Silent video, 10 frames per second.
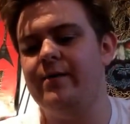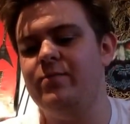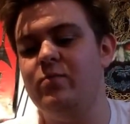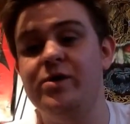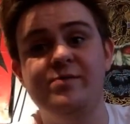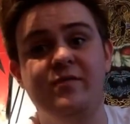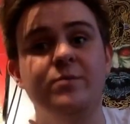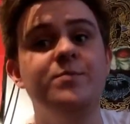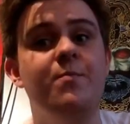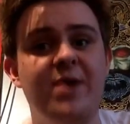which
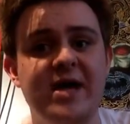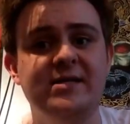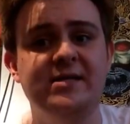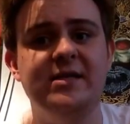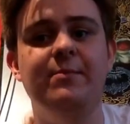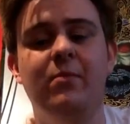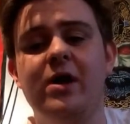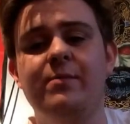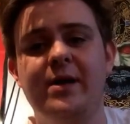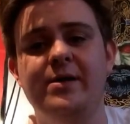performs best, in my
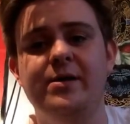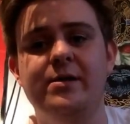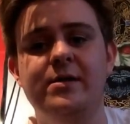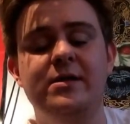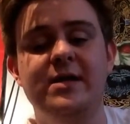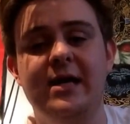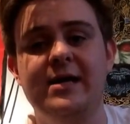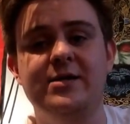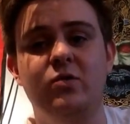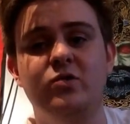opinion. The
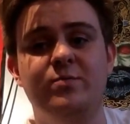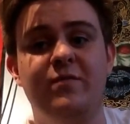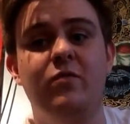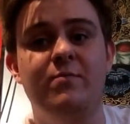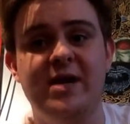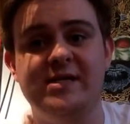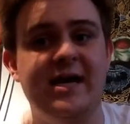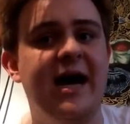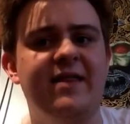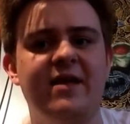Atlantis coils perform best
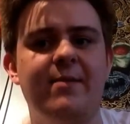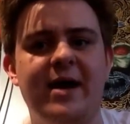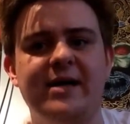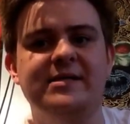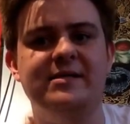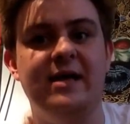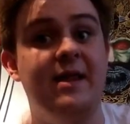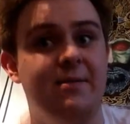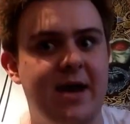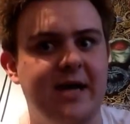at their max
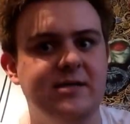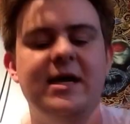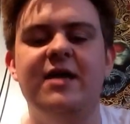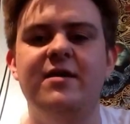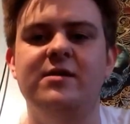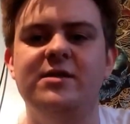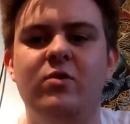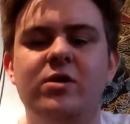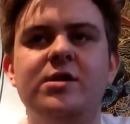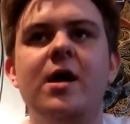at 30
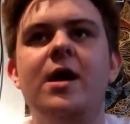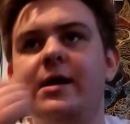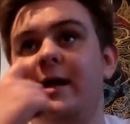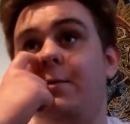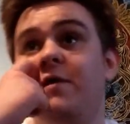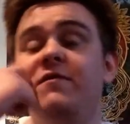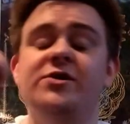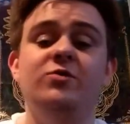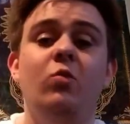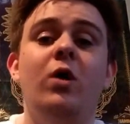watts. Now my
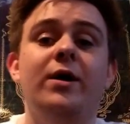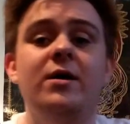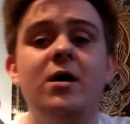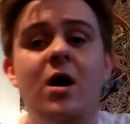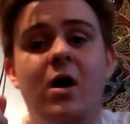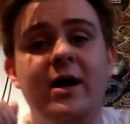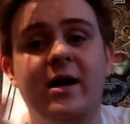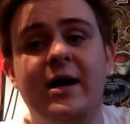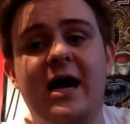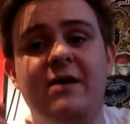version 1 I
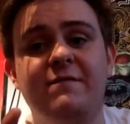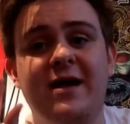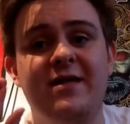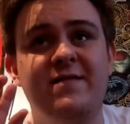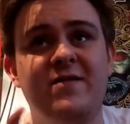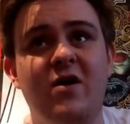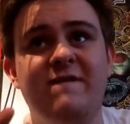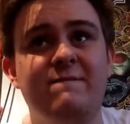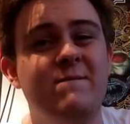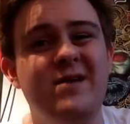cannot have at 30,
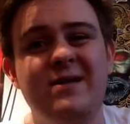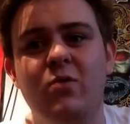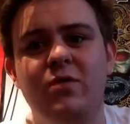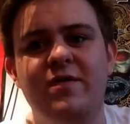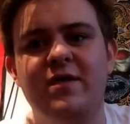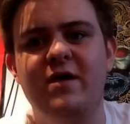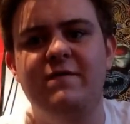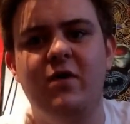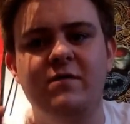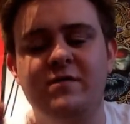really more than
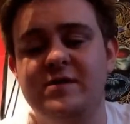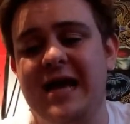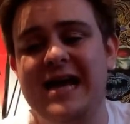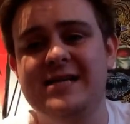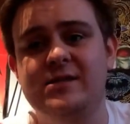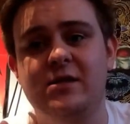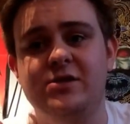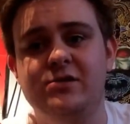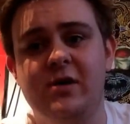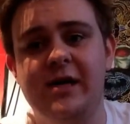35, because A, it starts to
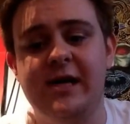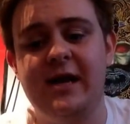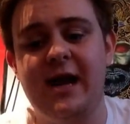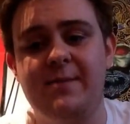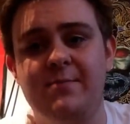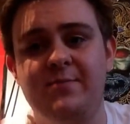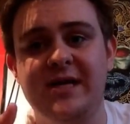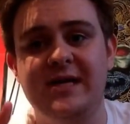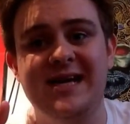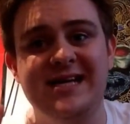dry here, and
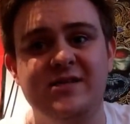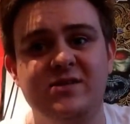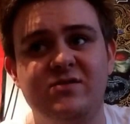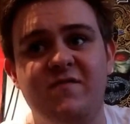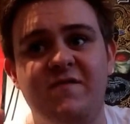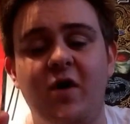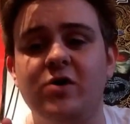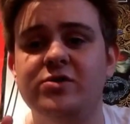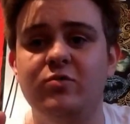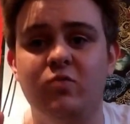B, it's far
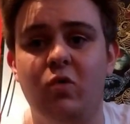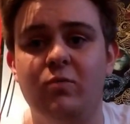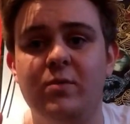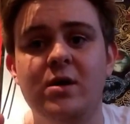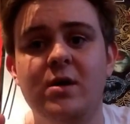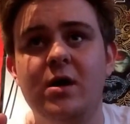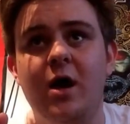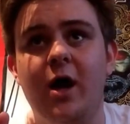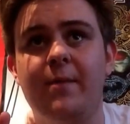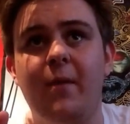too warm.
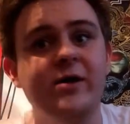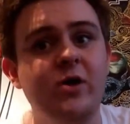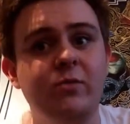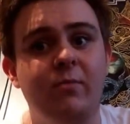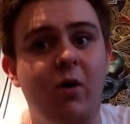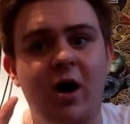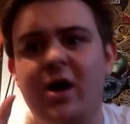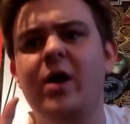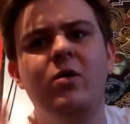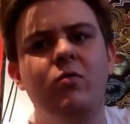I
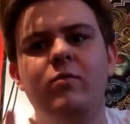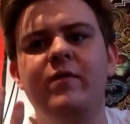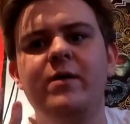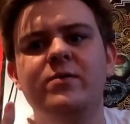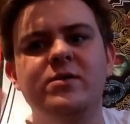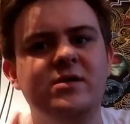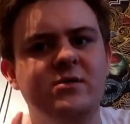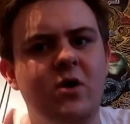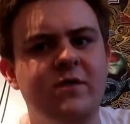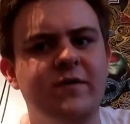like a warm vape because it
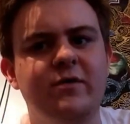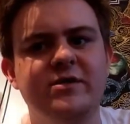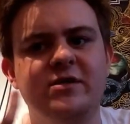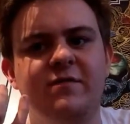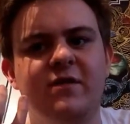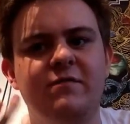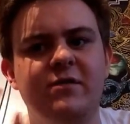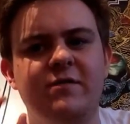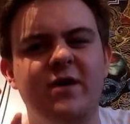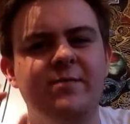kind of increases the flavour and
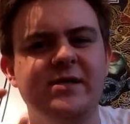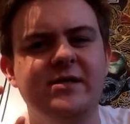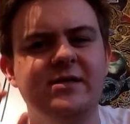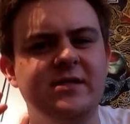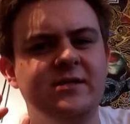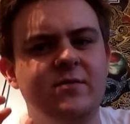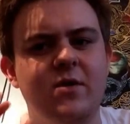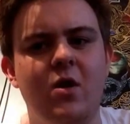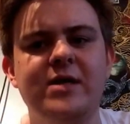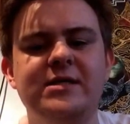the vapor density is
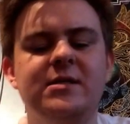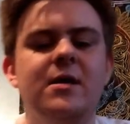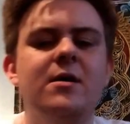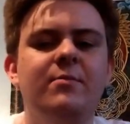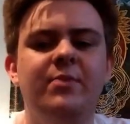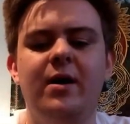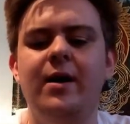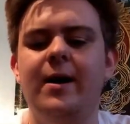nice, but